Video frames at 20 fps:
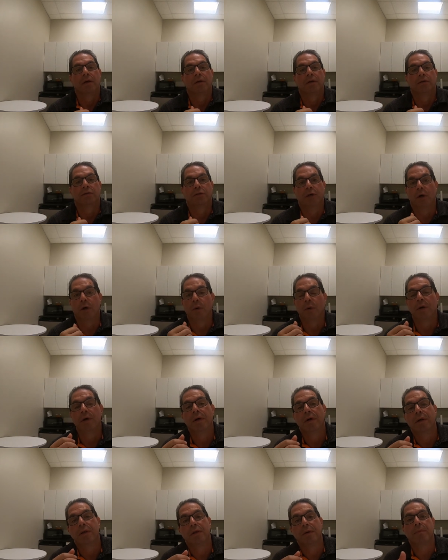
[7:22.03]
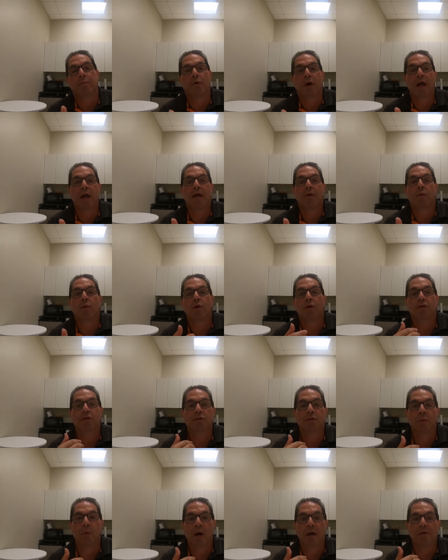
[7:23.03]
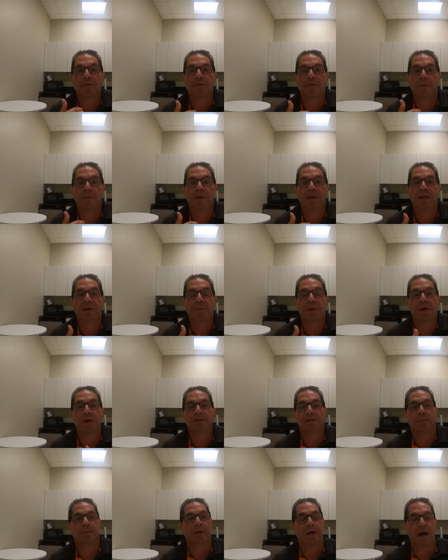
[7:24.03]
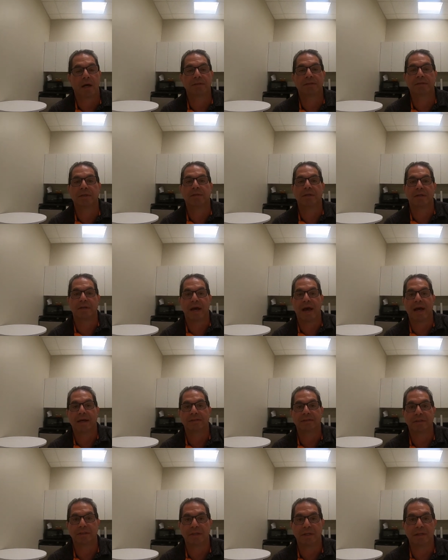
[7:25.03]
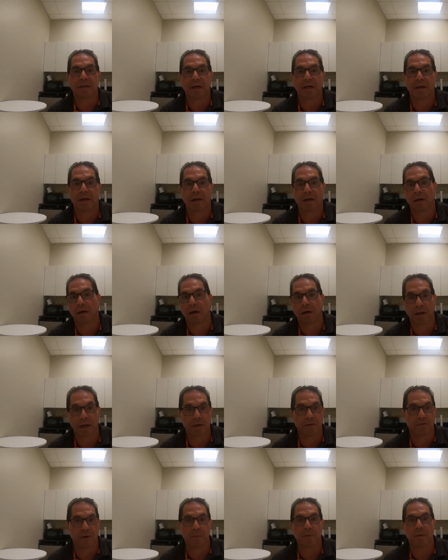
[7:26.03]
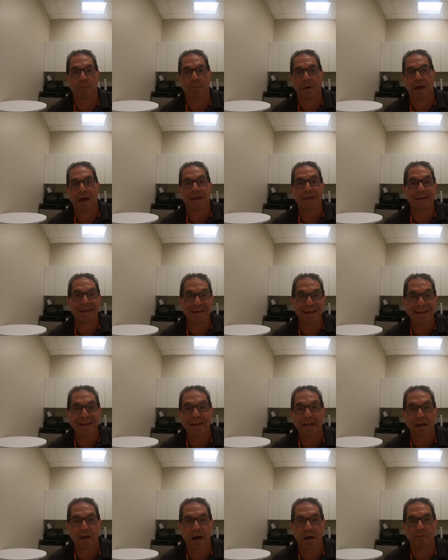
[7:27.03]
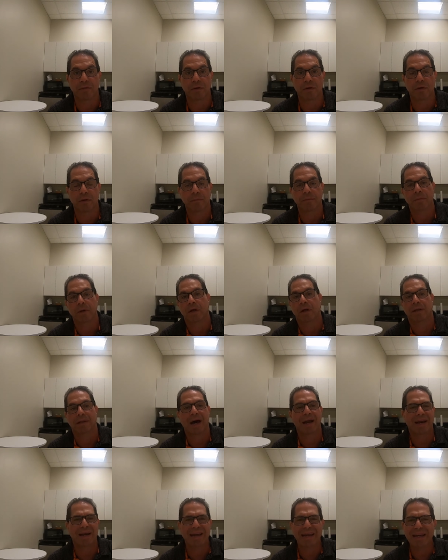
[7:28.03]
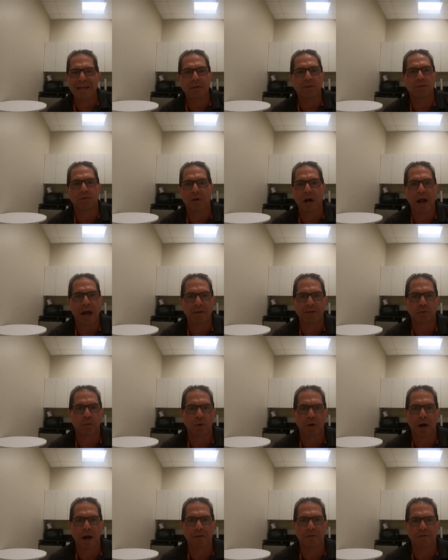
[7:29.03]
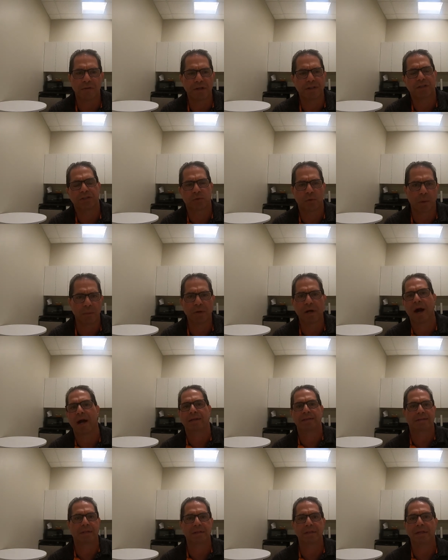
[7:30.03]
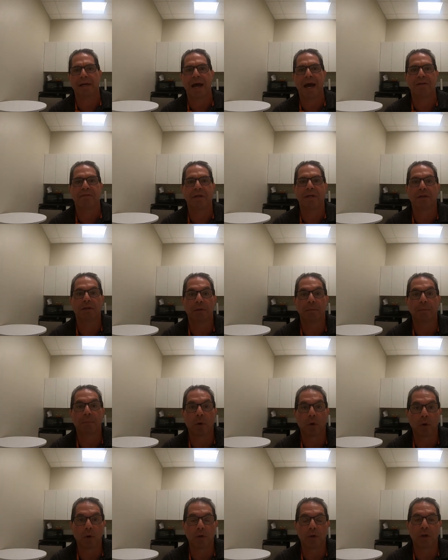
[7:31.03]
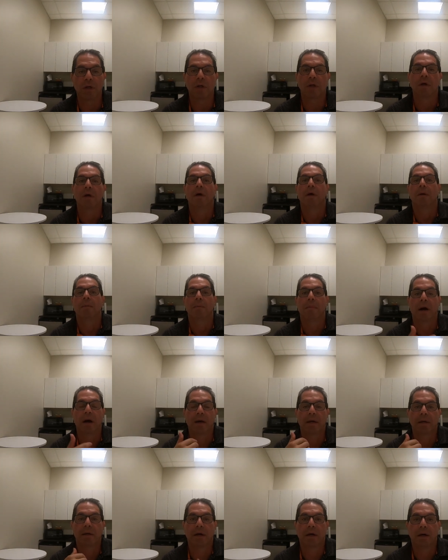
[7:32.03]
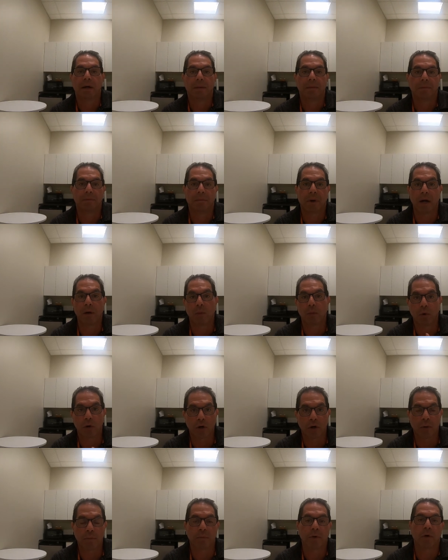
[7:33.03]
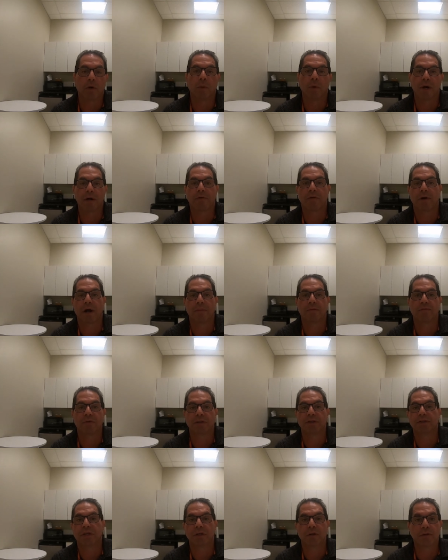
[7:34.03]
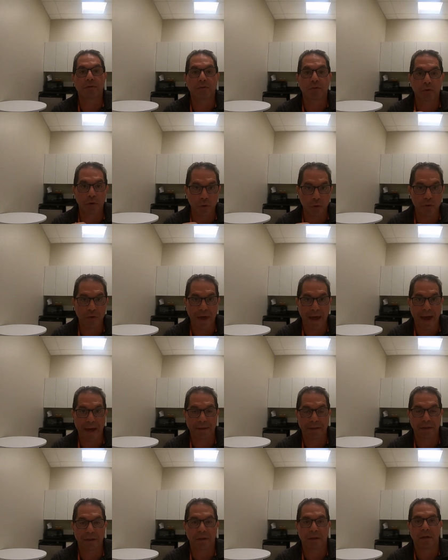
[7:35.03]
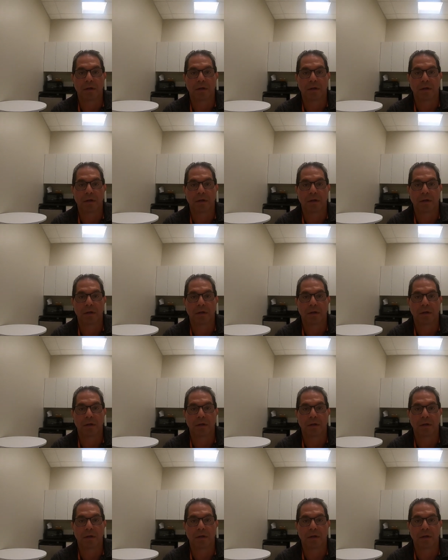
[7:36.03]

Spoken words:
So the Braid works well for me because I'm constantly casting into, again, from the bank into cover. A lot of eelgrass where I fish, so I'm constantly having to pull my worm or whatever I'm fishing through that,